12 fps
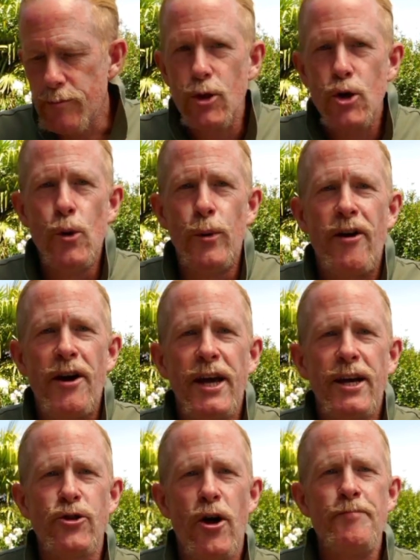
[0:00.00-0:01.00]
Oh, we're running out
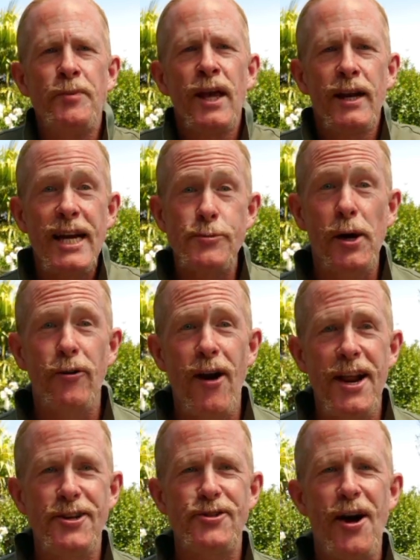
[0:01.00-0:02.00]
of time. Last week I ran
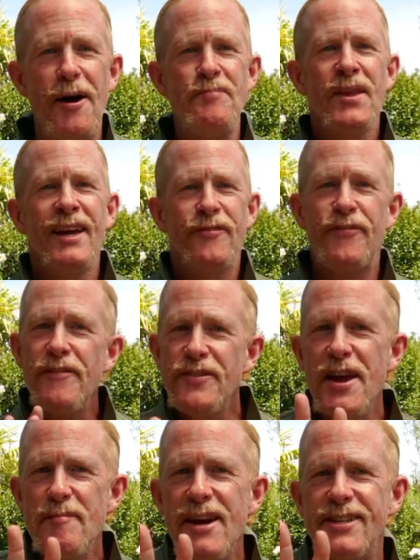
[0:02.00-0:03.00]
out of time.
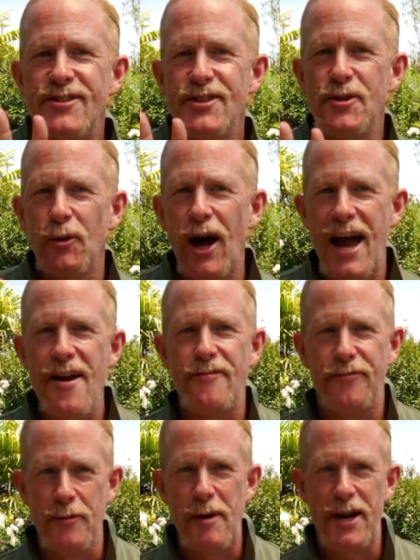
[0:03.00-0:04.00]
15 minutes is all I have
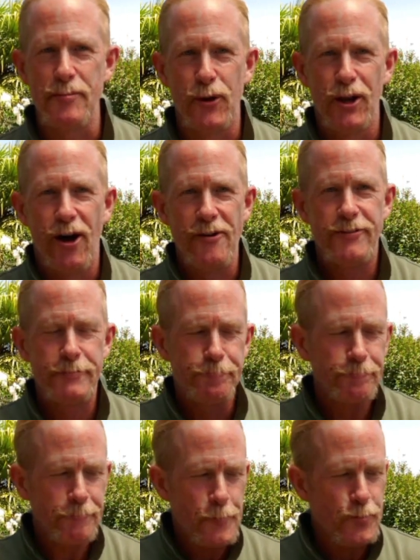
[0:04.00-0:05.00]
for Monday Morning Live.
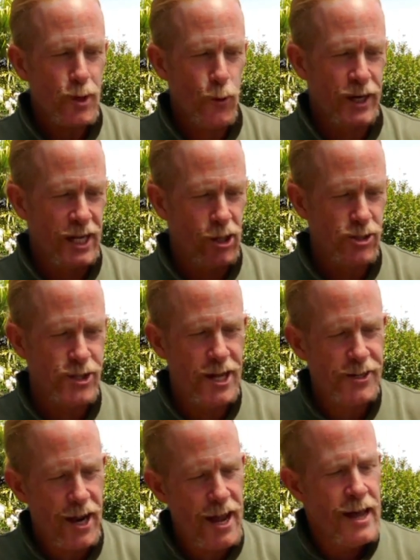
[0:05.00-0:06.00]
We're getting close to that
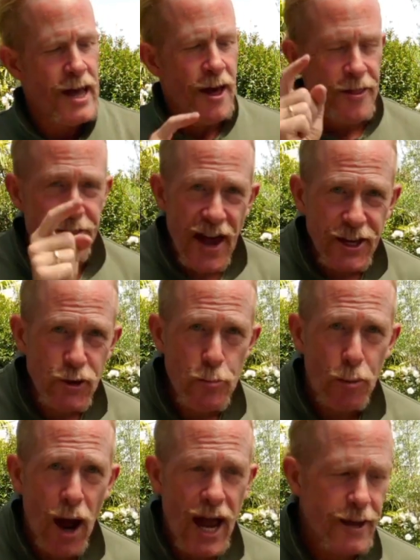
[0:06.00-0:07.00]
today. Thank you,
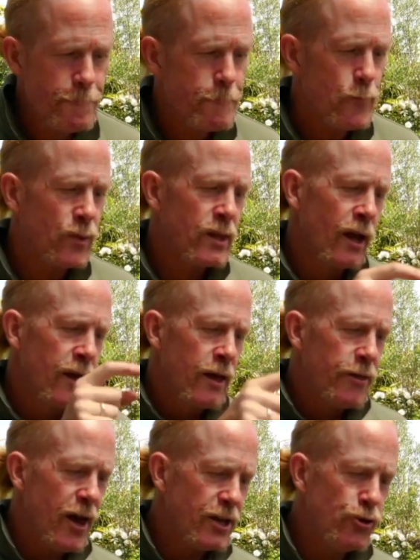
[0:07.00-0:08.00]
Bray.
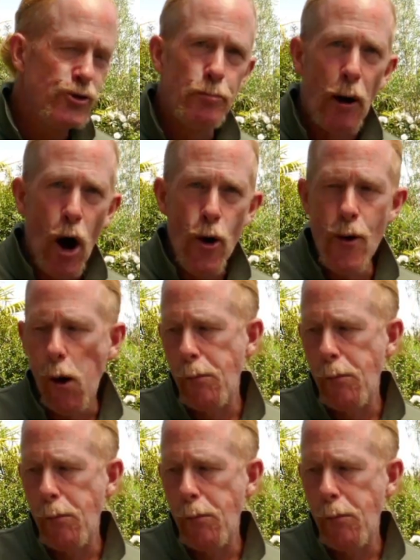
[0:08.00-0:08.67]
Thank you to Bo.